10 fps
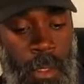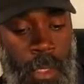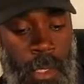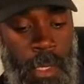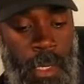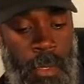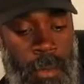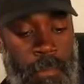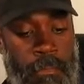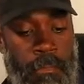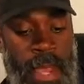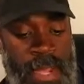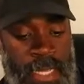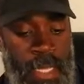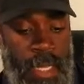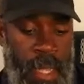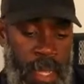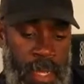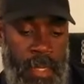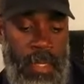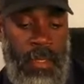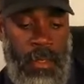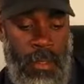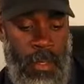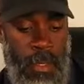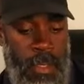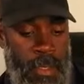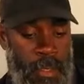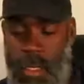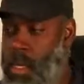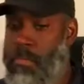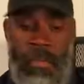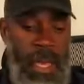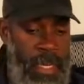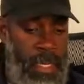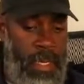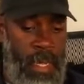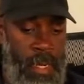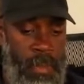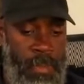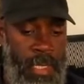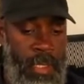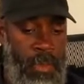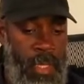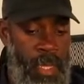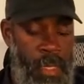All right, body glide. All right, let's look up body glide. I'm not sure what that